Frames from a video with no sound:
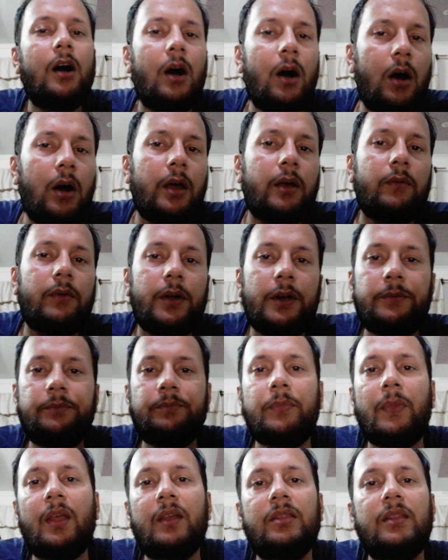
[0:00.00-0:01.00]
However,
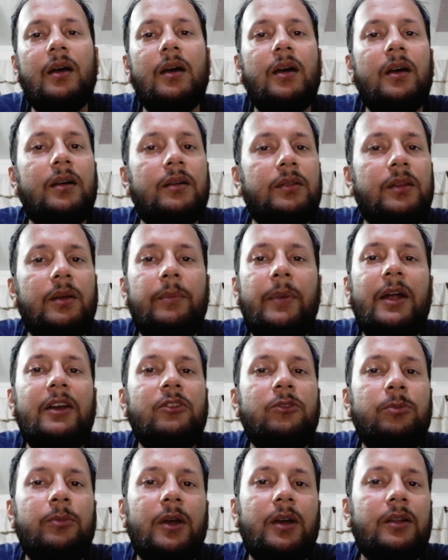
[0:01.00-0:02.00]
the, the,
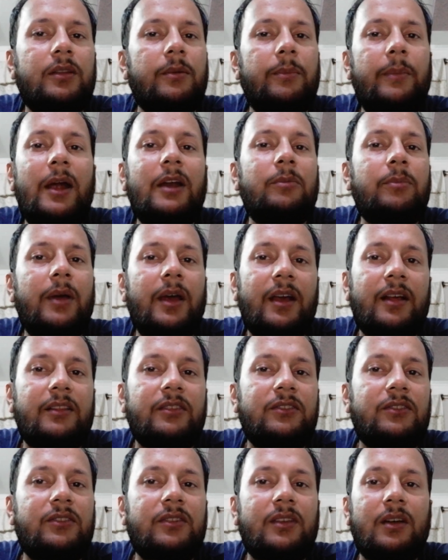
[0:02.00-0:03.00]
batsman, uh, the
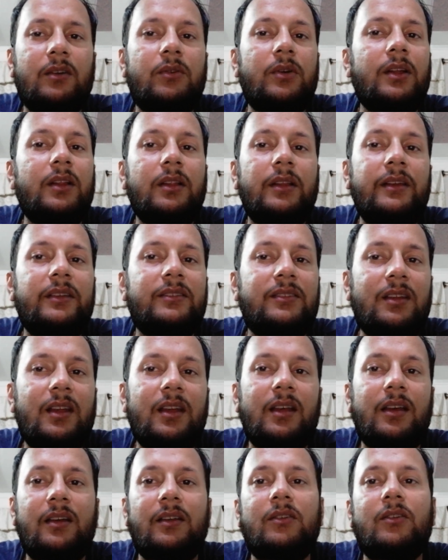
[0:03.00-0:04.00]
Batman's uh, release
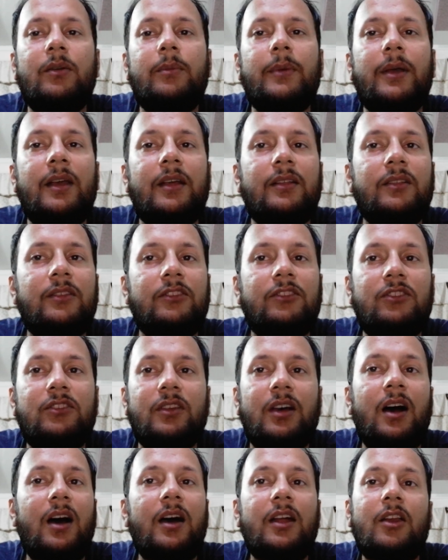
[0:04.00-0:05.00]
date remains
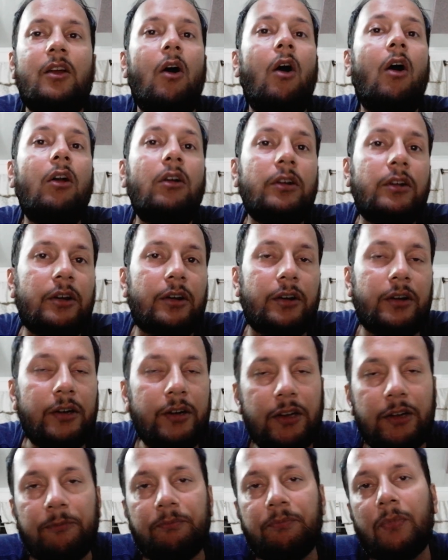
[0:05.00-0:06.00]

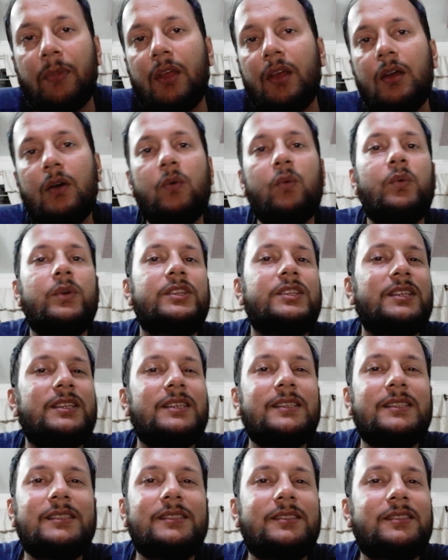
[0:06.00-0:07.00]
unaltered, which
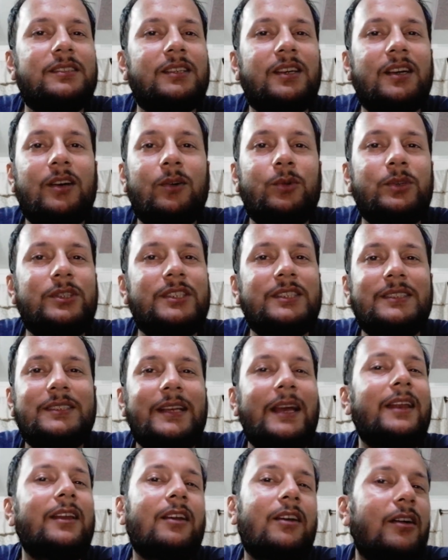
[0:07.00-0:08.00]
is, uh, which is
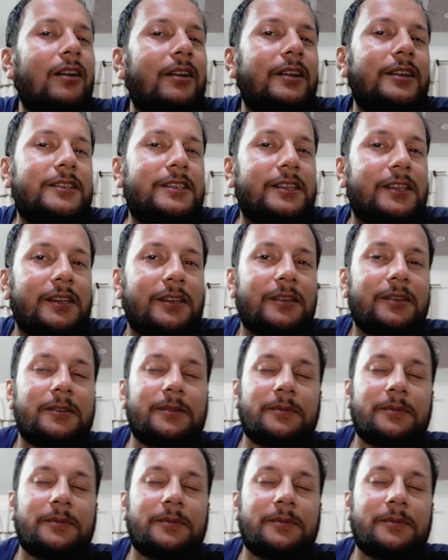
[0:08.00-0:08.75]
encouraging